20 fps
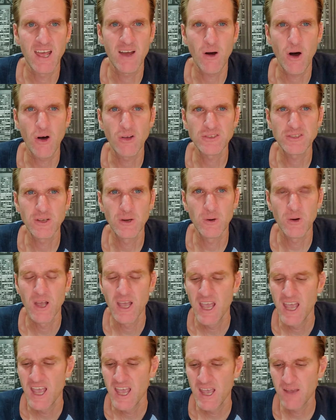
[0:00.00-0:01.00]
And also,
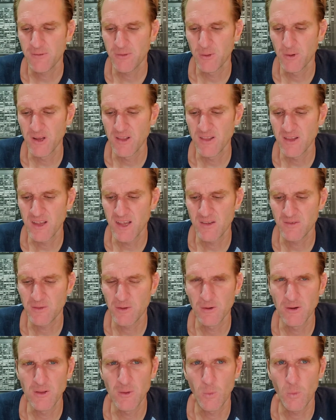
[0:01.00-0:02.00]
If
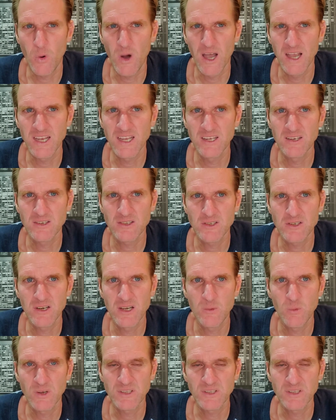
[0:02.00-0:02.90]
they're in the wine industry,